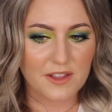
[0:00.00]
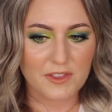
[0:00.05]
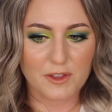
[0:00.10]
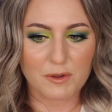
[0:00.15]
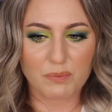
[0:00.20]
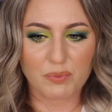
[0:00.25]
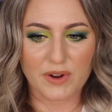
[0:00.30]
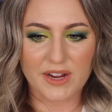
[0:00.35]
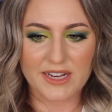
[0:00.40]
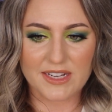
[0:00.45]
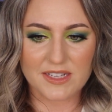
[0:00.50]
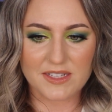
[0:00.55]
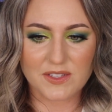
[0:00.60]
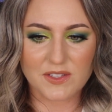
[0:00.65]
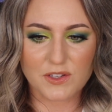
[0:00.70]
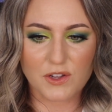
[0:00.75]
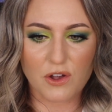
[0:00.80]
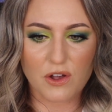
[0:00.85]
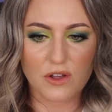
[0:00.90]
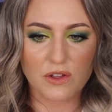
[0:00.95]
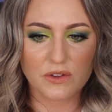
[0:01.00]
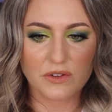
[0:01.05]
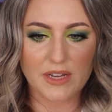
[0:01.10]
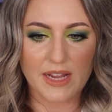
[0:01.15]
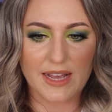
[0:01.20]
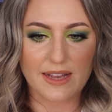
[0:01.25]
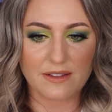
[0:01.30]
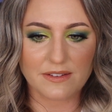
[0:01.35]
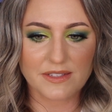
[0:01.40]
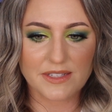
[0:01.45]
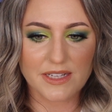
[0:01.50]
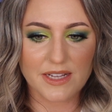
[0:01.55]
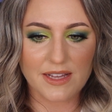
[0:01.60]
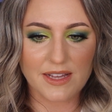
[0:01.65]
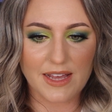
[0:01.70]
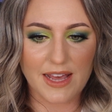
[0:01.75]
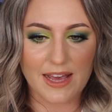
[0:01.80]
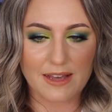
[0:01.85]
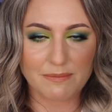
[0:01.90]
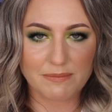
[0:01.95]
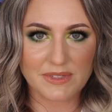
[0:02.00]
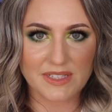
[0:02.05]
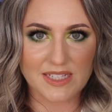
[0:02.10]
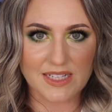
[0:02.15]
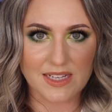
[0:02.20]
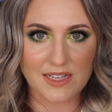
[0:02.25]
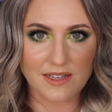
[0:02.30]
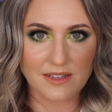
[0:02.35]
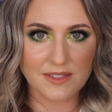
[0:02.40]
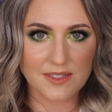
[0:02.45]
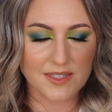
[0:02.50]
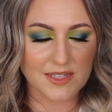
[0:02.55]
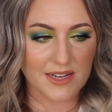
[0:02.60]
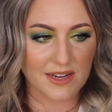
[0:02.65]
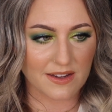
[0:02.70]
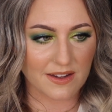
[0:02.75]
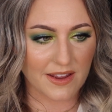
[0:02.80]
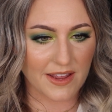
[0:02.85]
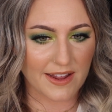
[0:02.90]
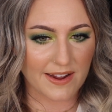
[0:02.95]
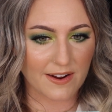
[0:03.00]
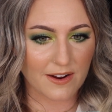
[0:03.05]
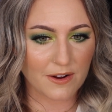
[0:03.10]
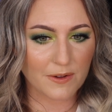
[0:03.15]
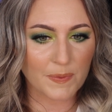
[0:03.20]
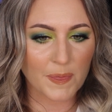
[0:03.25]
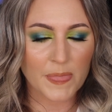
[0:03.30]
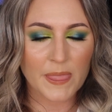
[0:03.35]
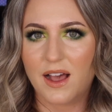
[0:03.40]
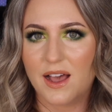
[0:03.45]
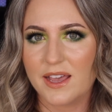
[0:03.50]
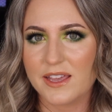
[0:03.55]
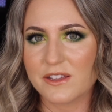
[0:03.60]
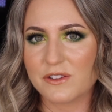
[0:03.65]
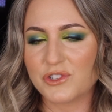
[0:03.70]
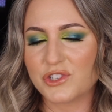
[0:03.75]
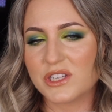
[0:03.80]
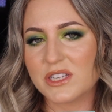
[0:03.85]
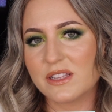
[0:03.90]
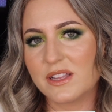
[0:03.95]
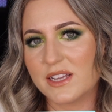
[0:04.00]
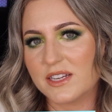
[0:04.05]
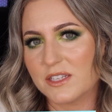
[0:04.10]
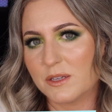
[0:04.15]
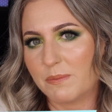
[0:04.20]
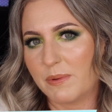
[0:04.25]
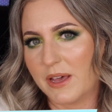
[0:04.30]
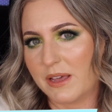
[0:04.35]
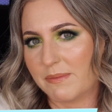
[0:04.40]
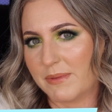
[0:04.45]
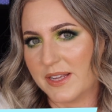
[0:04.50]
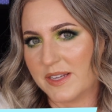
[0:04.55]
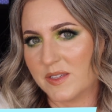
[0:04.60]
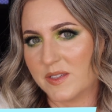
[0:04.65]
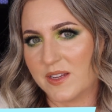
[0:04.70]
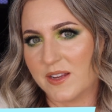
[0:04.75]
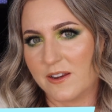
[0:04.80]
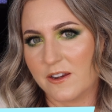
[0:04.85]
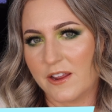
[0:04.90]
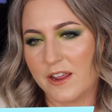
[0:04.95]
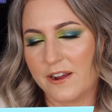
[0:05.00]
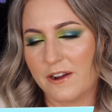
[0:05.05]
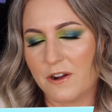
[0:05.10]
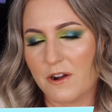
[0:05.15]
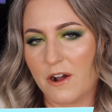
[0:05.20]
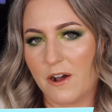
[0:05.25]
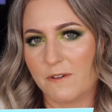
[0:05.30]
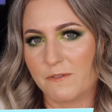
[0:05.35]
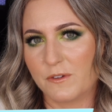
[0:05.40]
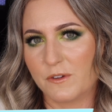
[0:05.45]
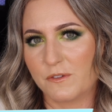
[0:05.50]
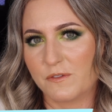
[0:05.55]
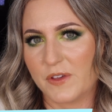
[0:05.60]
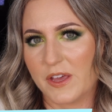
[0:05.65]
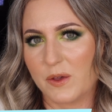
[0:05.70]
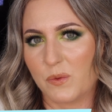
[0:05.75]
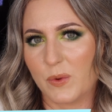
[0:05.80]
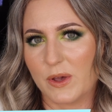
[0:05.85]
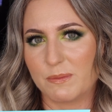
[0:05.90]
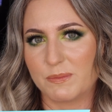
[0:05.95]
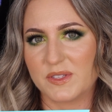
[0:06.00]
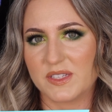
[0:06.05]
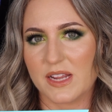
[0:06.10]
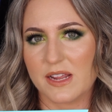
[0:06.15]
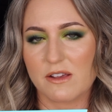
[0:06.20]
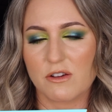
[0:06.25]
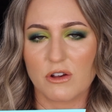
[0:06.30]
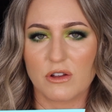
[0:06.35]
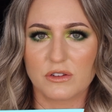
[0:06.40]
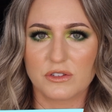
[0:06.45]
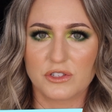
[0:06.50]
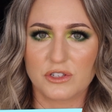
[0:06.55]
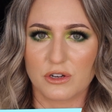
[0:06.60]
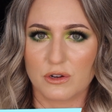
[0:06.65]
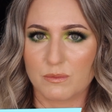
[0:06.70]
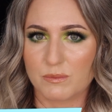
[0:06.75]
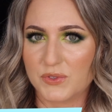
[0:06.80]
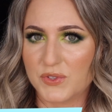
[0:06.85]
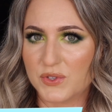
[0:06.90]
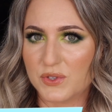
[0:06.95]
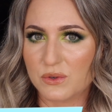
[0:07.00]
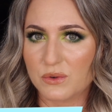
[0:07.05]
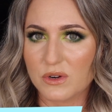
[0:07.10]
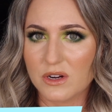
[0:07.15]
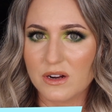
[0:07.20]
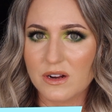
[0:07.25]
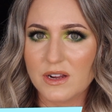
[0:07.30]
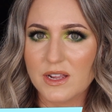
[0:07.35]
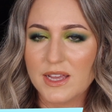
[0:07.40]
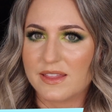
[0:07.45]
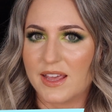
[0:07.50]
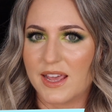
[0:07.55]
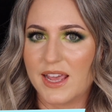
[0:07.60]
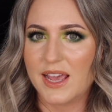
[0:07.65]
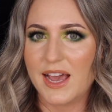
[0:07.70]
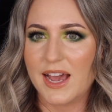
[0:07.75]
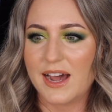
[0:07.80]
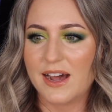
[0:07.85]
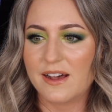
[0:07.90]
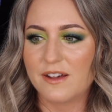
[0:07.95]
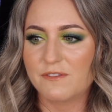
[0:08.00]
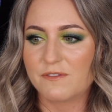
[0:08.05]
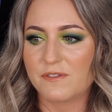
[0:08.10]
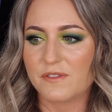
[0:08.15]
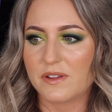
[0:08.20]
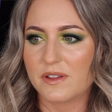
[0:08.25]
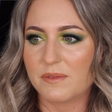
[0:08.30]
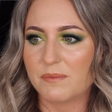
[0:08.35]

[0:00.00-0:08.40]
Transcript: The brand is called Elta MD Skincare. I usually like to buy my skincare off of a website called Derm Store. They have